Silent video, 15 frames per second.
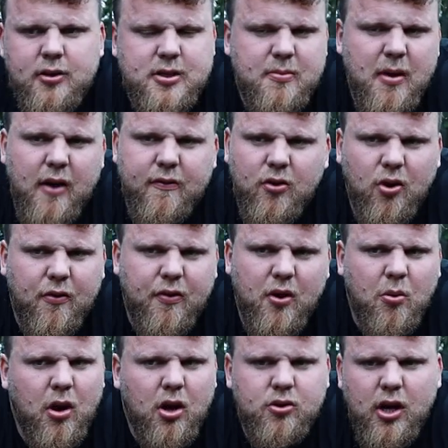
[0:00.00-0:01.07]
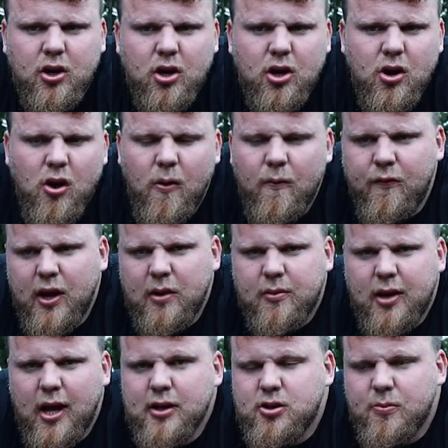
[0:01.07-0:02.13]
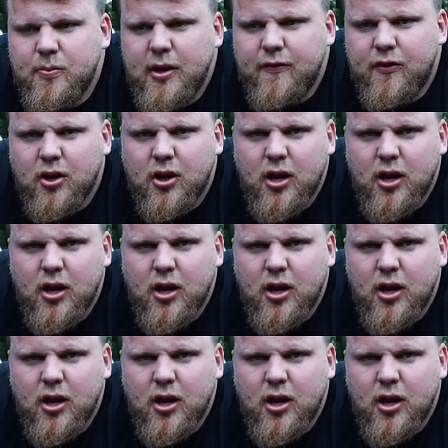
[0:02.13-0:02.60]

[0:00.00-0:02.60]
Doesn't matter if you're going for a world record or not. Frame carry should be for